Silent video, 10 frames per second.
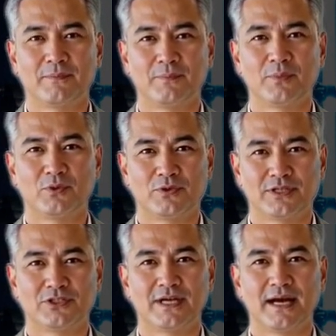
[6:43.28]
Blues
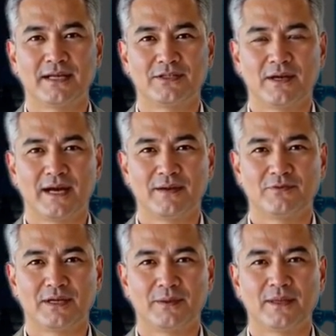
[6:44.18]
and jazz are
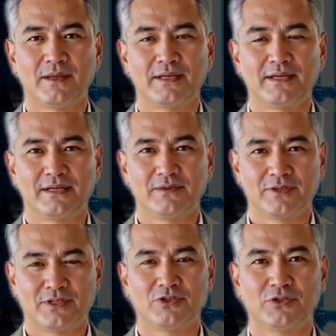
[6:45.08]
African American
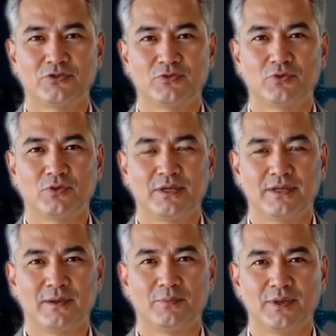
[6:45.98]
innovations rooted
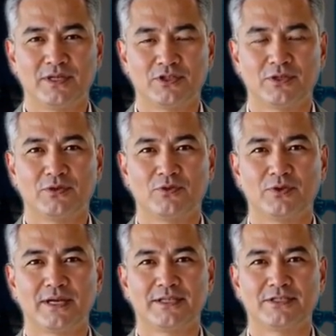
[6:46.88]
in oppression,
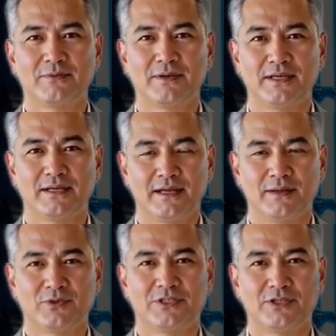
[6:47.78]
creativity,
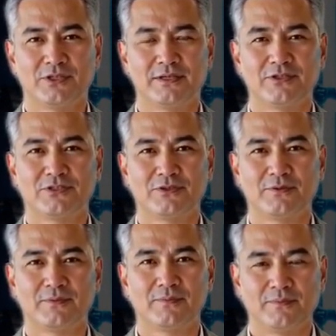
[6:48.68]
and resilience.
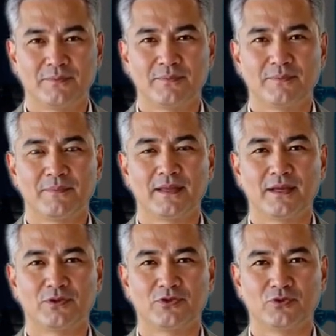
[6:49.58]
They
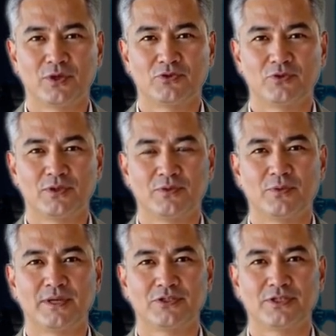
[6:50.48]
are structurally
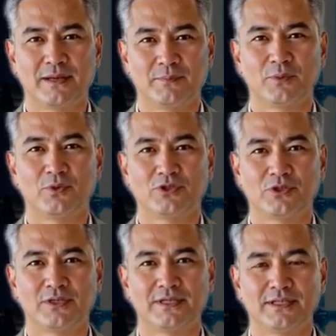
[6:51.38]
rich and
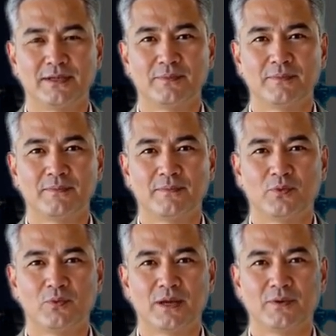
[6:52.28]
emotionally deep,
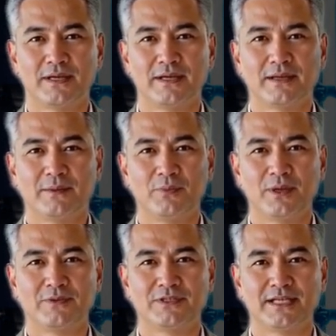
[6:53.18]
grounded in
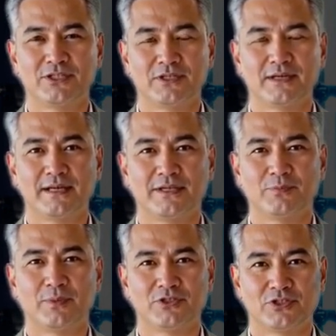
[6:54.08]
improvisation and
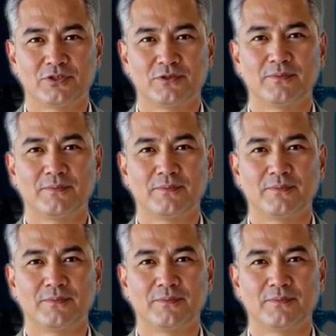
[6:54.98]
expression.